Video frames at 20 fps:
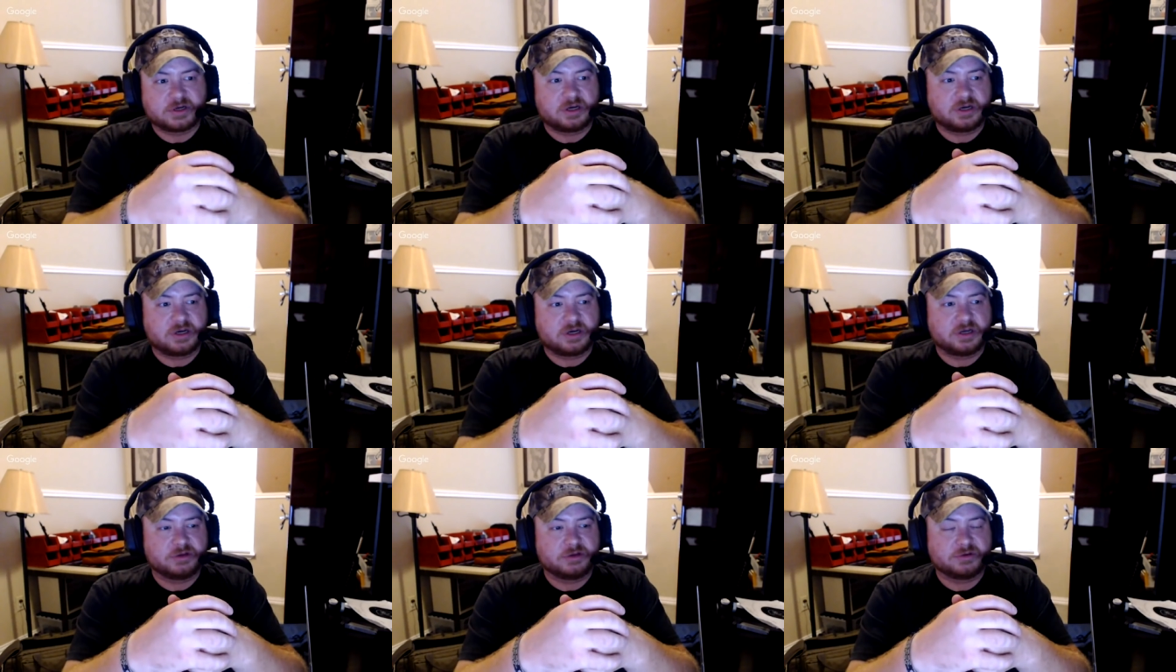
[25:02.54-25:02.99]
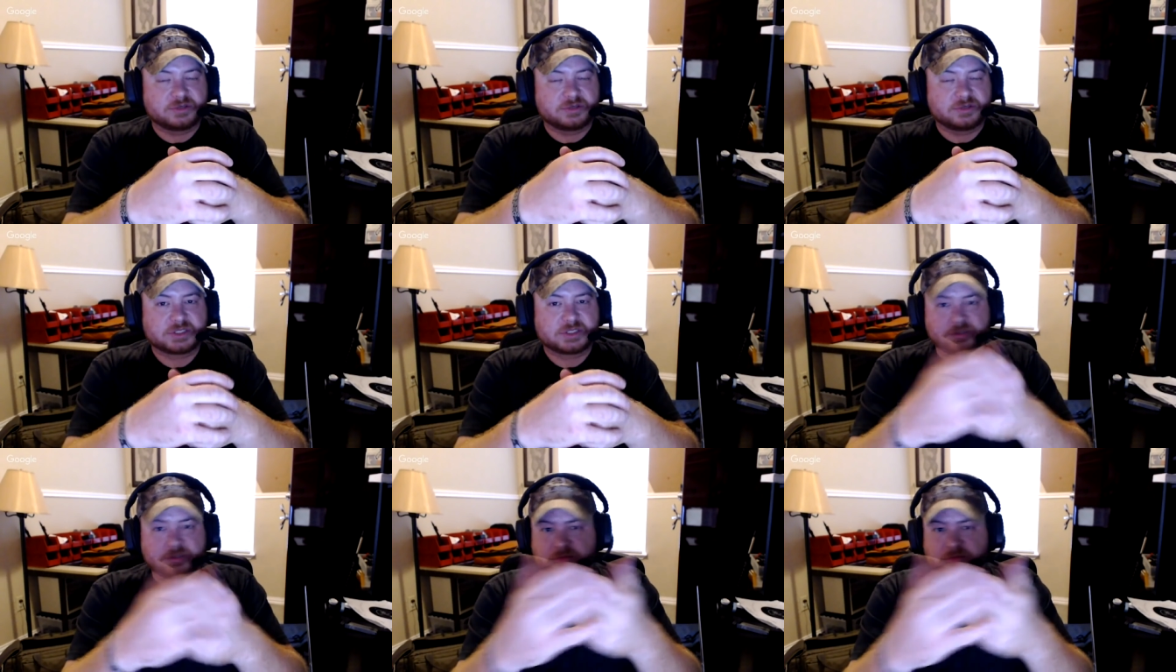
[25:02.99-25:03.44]
uh, use.
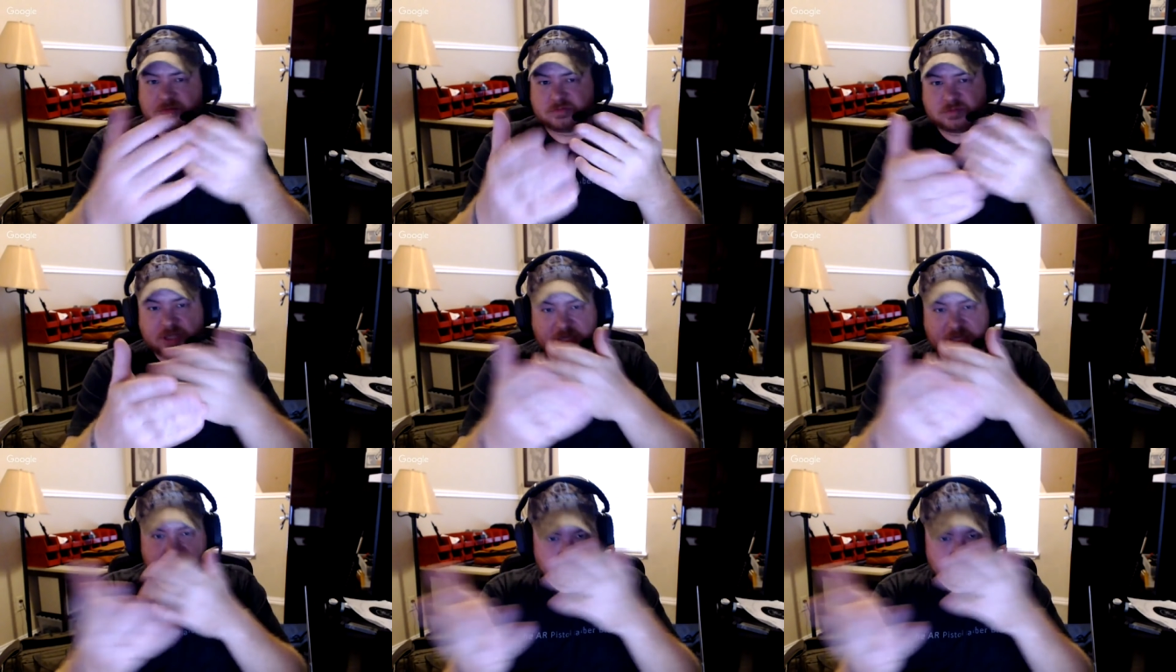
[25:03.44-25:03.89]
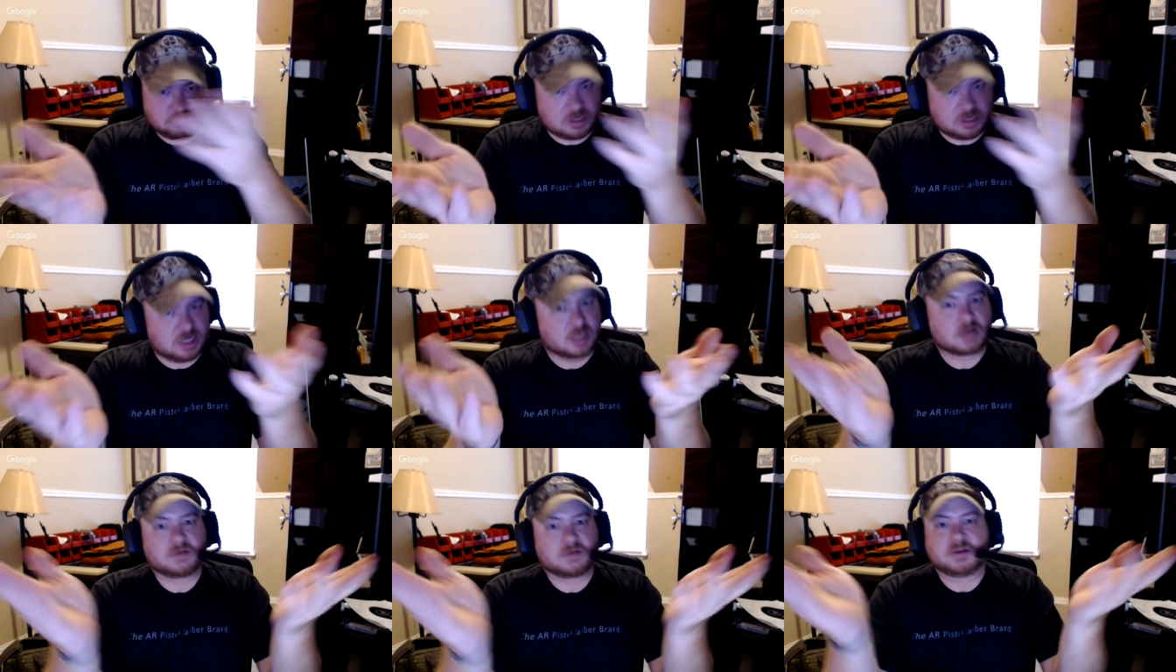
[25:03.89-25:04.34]
So like
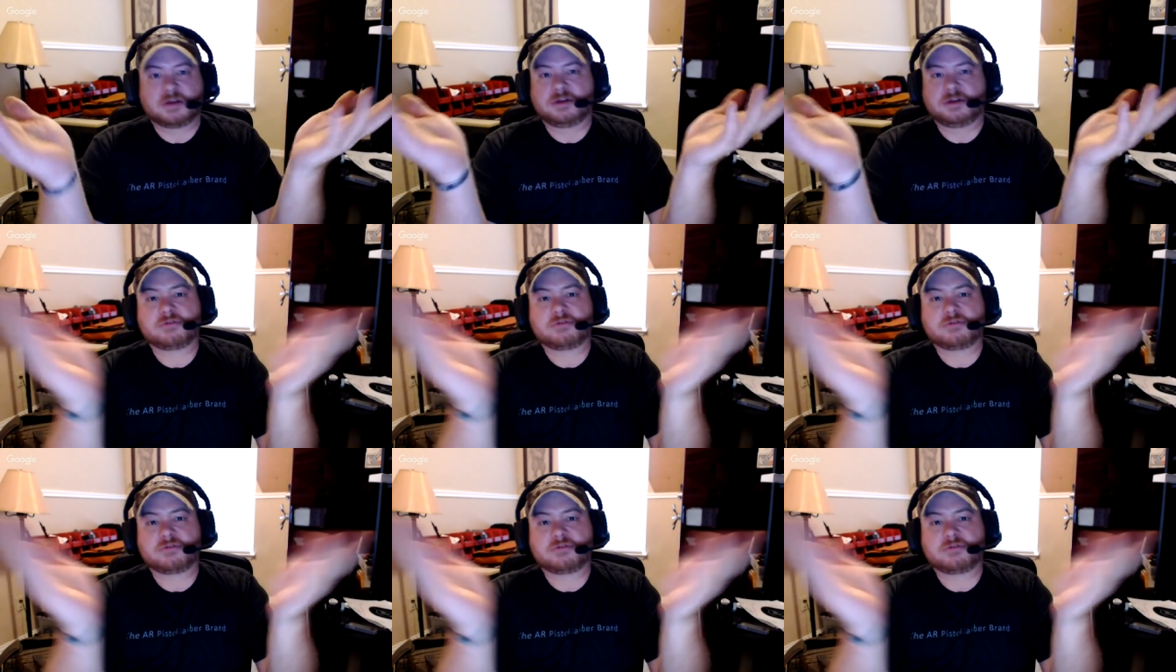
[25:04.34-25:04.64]
in England, you